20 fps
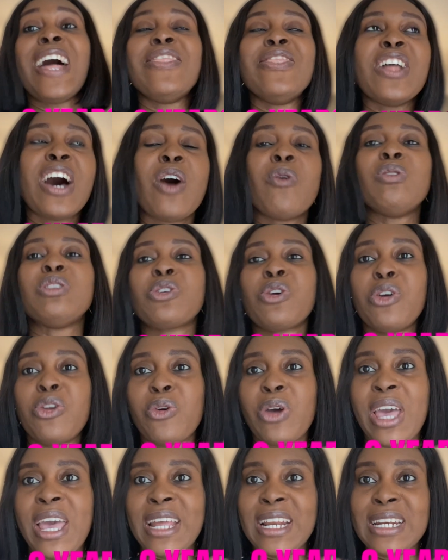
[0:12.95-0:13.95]
Now it's going
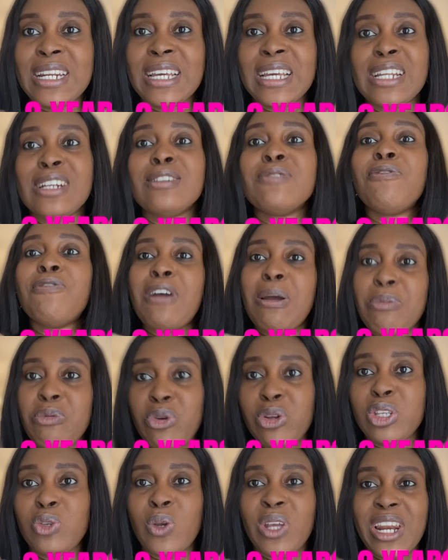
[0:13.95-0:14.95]
to end in
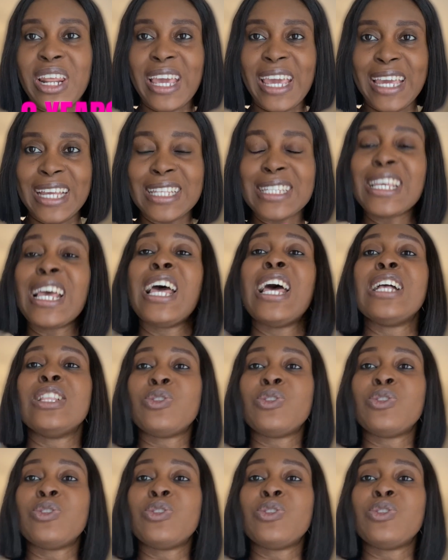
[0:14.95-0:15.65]
February 28,